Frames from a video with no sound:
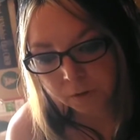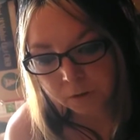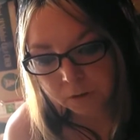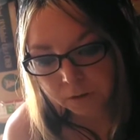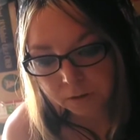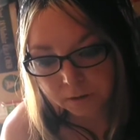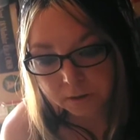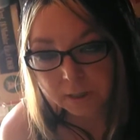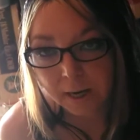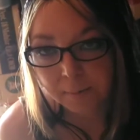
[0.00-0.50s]

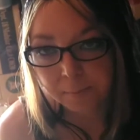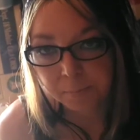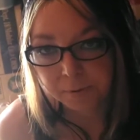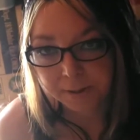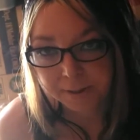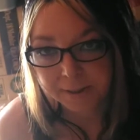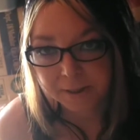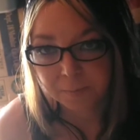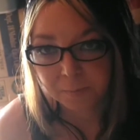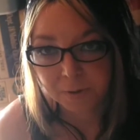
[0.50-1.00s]
Stop
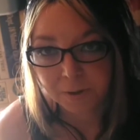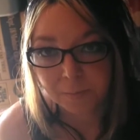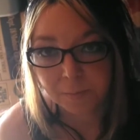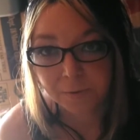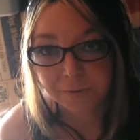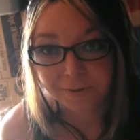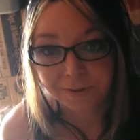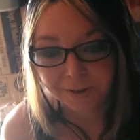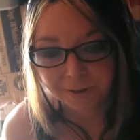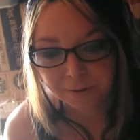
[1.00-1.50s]
letting
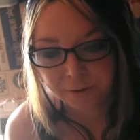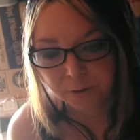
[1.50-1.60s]
people tell